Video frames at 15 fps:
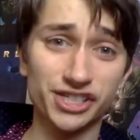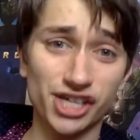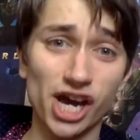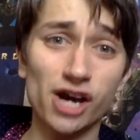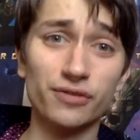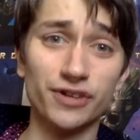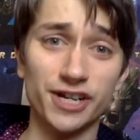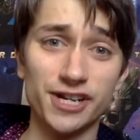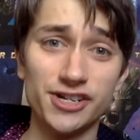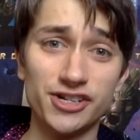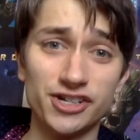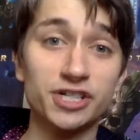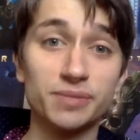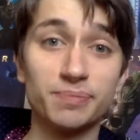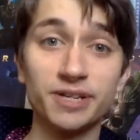
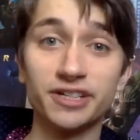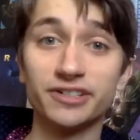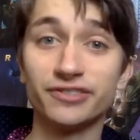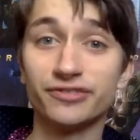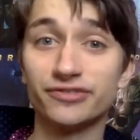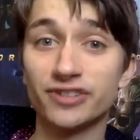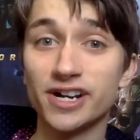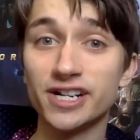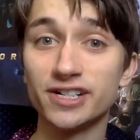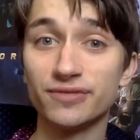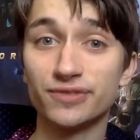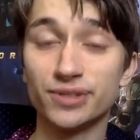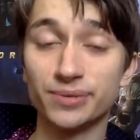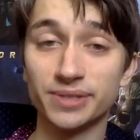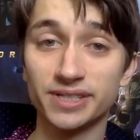Courage is being afraid of
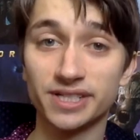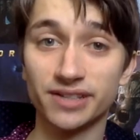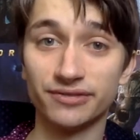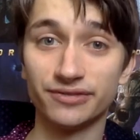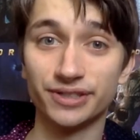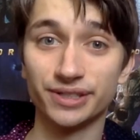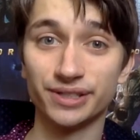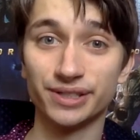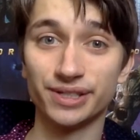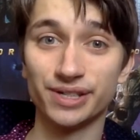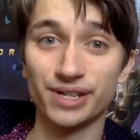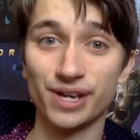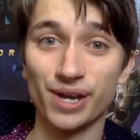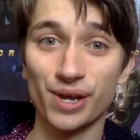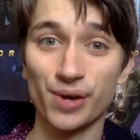doing something,
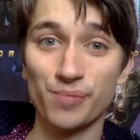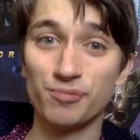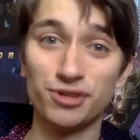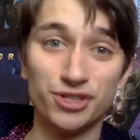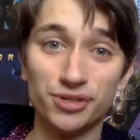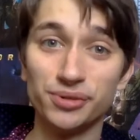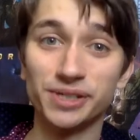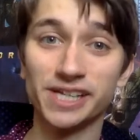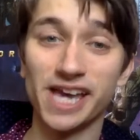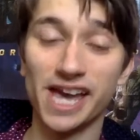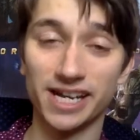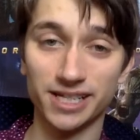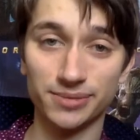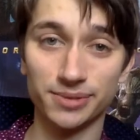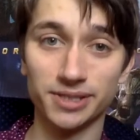but doing it
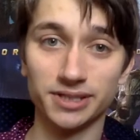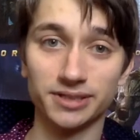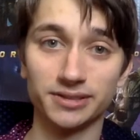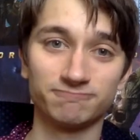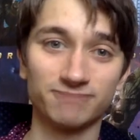anyway.